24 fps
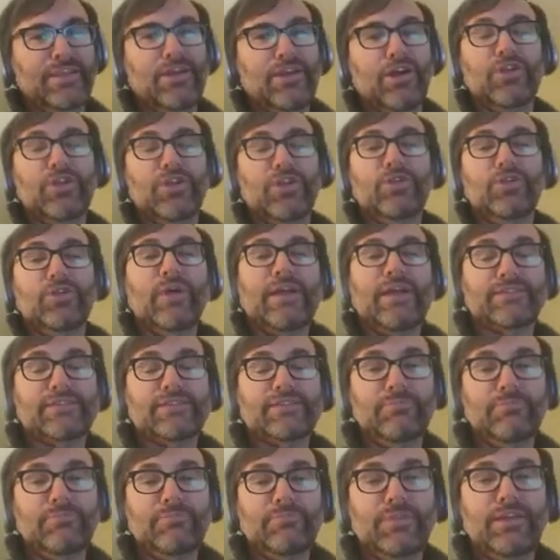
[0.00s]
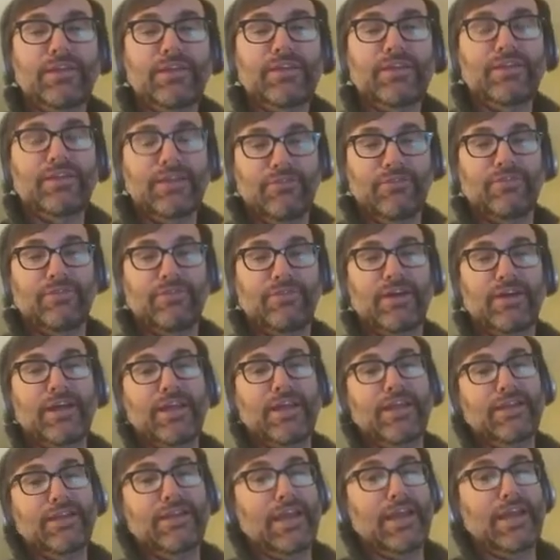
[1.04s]
Are you asking me if
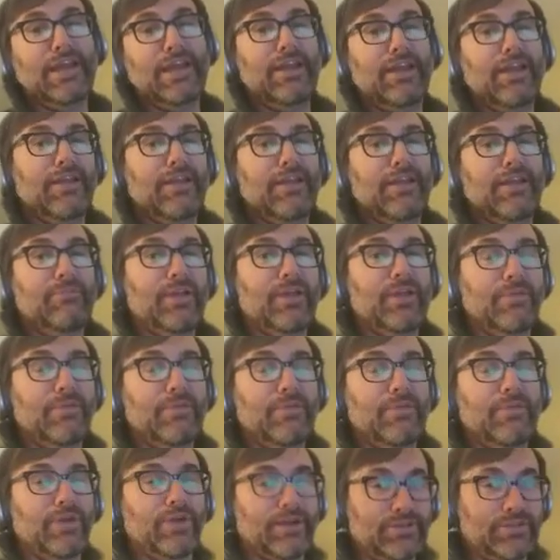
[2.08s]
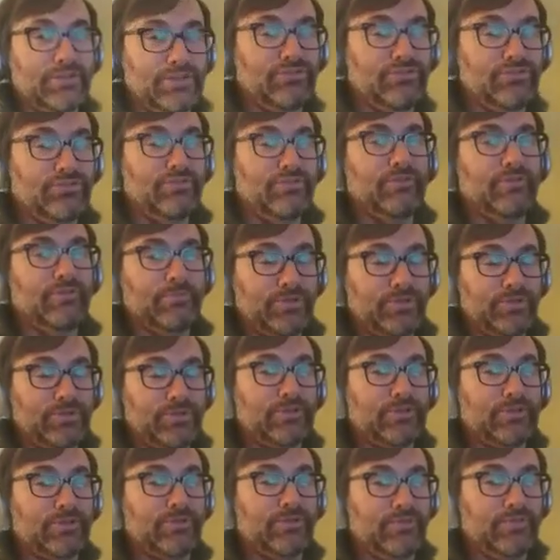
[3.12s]
I am a practitioner of a
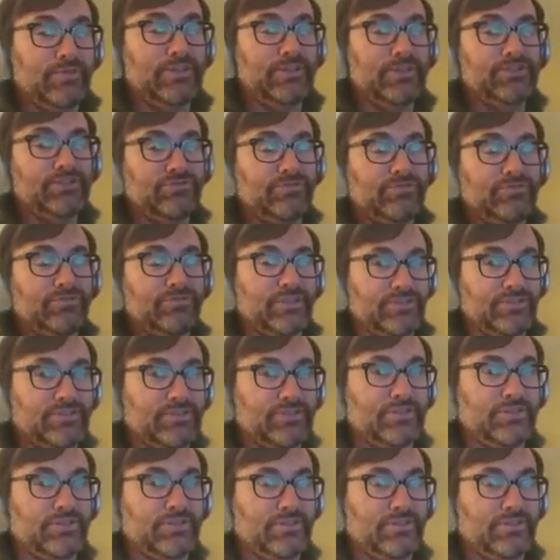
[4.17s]
particular religious tradition?